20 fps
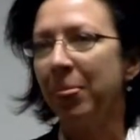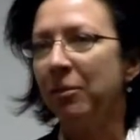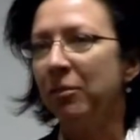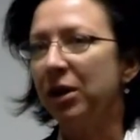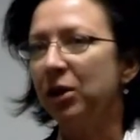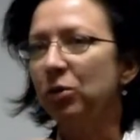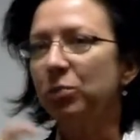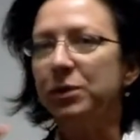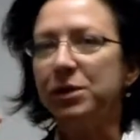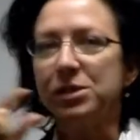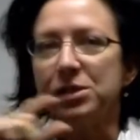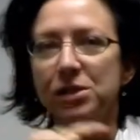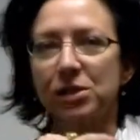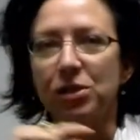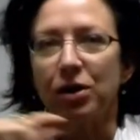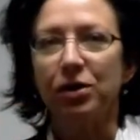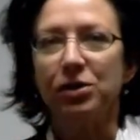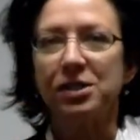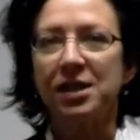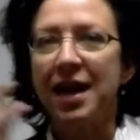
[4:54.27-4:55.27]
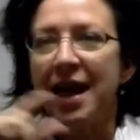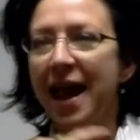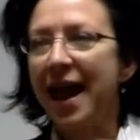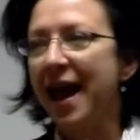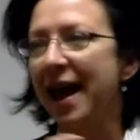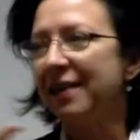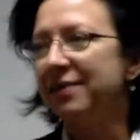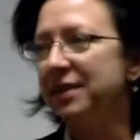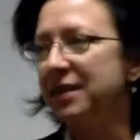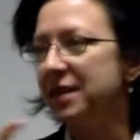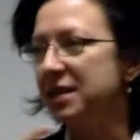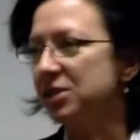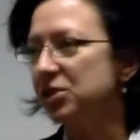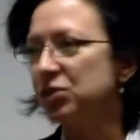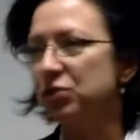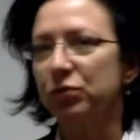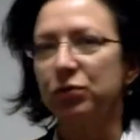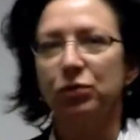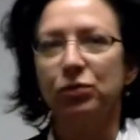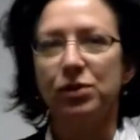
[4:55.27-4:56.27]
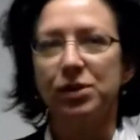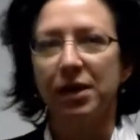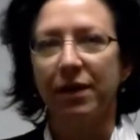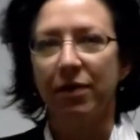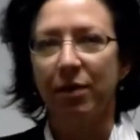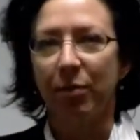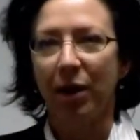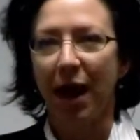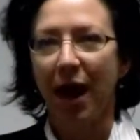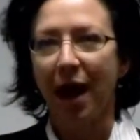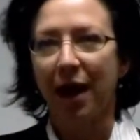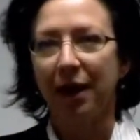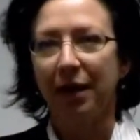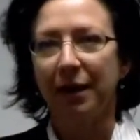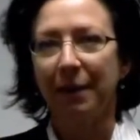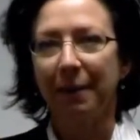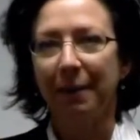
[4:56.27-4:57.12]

my old business cards had these truths on the back.